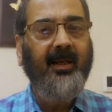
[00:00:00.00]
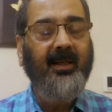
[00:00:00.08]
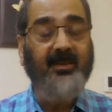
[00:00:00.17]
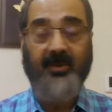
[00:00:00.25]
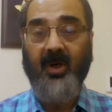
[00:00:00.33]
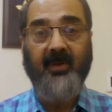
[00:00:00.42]

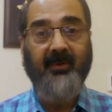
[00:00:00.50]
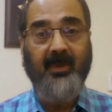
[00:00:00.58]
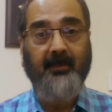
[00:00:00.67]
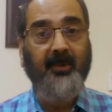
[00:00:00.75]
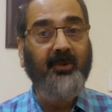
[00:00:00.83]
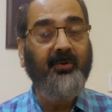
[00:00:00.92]
is not
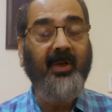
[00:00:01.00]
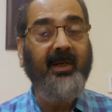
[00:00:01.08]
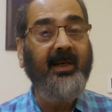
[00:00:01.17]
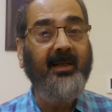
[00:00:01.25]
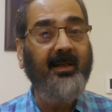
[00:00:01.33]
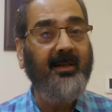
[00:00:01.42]
available to
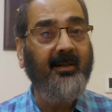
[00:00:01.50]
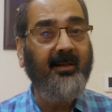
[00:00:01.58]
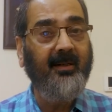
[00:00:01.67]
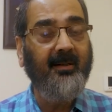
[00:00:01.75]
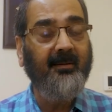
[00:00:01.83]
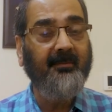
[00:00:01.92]
any
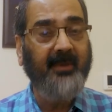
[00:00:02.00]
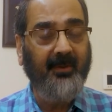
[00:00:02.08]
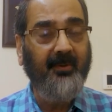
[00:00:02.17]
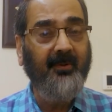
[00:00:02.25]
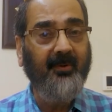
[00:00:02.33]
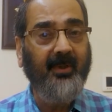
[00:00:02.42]
other,
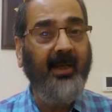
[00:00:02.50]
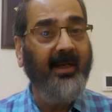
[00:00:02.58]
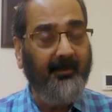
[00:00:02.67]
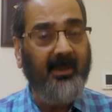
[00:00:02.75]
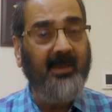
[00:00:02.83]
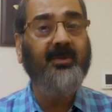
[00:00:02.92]

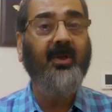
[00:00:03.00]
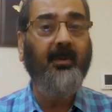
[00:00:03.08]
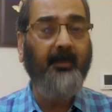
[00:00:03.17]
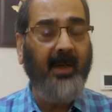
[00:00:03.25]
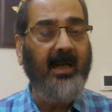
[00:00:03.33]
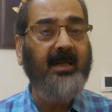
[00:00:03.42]
animals
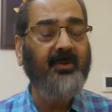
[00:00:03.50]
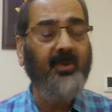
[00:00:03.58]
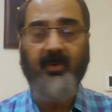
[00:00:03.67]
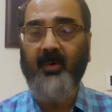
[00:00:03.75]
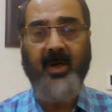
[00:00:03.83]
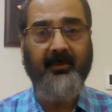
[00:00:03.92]
or plants
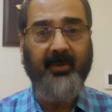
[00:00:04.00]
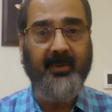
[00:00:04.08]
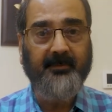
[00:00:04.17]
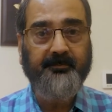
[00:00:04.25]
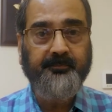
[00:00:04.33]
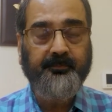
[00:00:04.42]
or
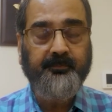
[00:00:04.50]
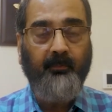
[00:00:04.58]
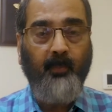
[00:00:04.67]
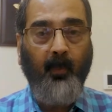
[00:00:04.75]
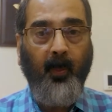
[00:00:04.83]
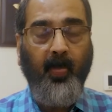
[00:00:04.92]
whatever.
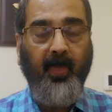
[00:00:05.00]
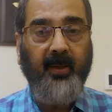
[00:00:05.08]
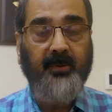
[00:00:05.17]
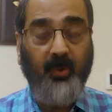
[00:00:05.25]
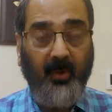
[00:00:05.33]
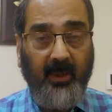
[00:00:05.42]

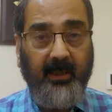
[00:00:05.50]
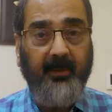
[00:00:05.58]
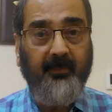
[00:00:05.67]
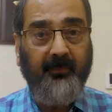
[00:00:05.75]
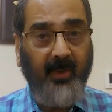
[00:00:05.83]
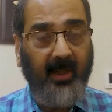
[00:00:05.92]
It's
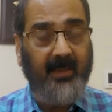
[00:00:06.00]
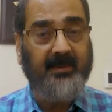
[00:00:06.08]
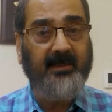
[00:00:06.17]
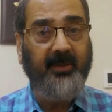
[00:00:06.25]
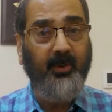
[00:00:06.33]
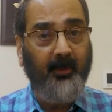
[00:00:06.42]
only for
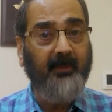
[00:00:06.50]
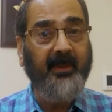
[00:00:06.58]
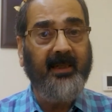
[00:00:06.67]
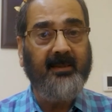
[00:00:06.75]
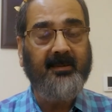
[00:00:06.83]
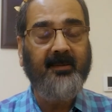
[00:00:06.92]
us human
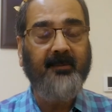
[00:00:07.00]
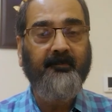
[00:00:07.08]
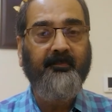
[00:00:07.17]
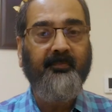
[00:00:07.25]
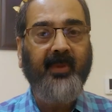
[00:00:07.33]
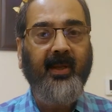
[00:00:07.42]
beings.
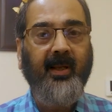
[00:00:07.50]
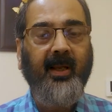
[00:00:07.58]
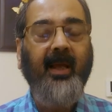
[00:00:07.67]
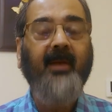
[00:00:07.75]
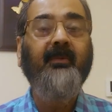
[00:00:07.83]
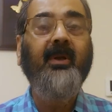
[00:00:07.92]

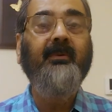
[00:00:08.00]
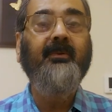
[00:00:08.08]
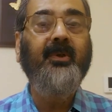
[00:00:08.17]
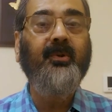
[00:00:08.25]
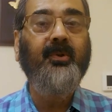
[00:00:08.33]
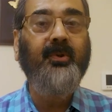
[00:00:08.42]
And when
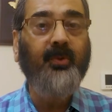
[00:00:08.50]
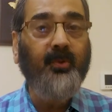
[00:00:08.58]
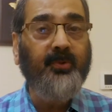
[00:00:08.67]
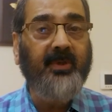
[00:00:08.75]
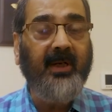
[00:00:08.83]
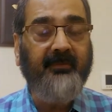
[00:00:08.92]
we
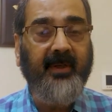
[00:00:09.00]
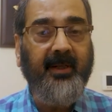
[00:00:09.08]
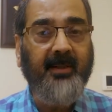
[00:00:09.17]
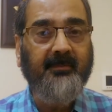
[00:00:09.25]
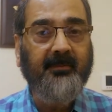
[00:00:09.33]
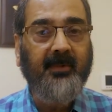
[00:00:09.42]
use that
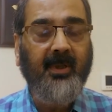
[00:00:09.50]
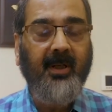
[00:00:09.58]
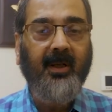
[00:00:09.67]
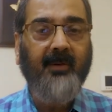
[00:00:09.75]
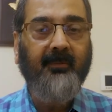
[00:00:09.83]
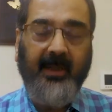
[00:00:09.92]
freedom,
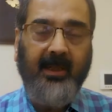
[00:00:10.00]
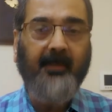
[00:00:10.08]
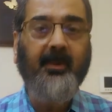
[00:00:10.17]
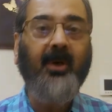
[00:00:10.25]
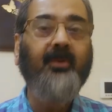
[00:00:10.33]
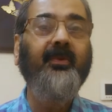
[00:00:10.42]
we
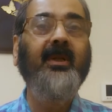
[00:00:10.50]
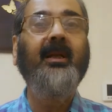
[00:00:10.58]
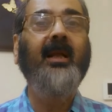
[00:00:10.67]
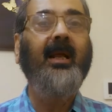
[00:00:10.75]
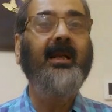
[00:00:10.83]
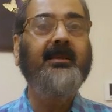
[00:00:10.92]
come out with
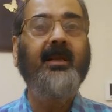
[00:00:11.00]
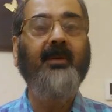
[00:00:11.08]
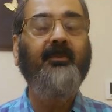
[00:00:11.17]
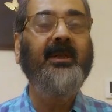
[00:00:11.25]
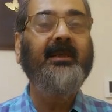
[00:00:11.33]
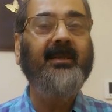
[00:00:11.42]
an
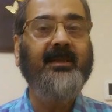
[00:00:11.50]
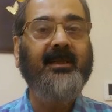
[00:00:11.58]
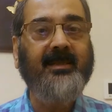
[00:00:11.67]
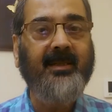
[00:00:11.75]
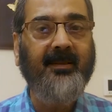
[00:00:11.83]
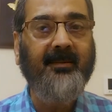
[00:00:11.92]
answer, with a
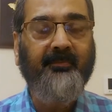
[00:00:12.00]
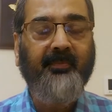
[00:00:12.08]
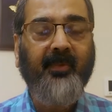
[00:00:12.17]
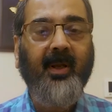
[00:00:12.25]
suggestion,